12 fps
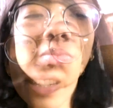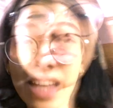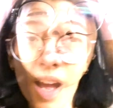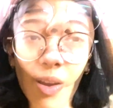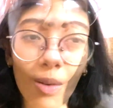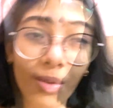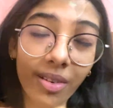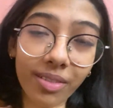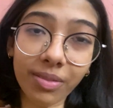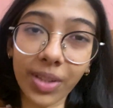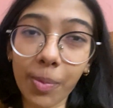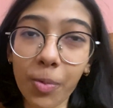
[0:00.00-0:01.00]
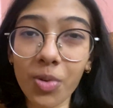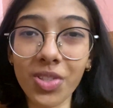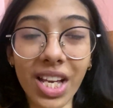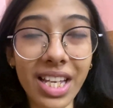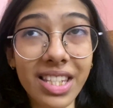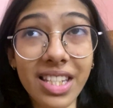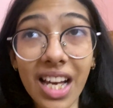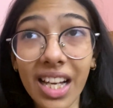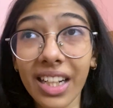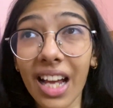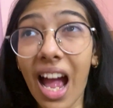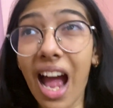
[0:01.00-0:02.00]
now the puja is
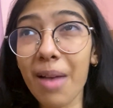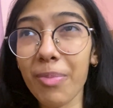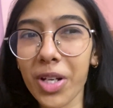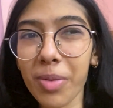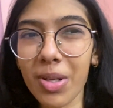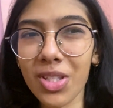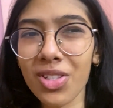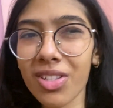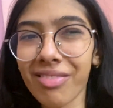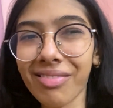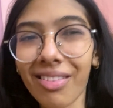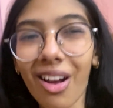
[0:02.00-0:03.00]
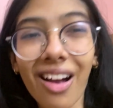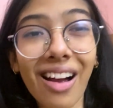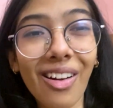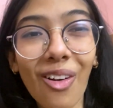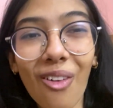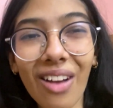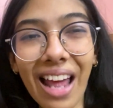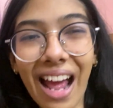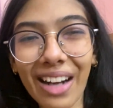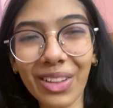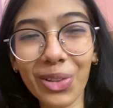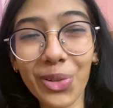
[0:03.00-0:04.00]
done and pretty much all I
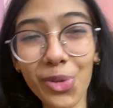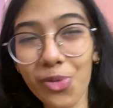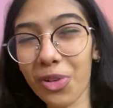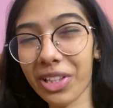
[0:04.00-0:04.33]
had to do for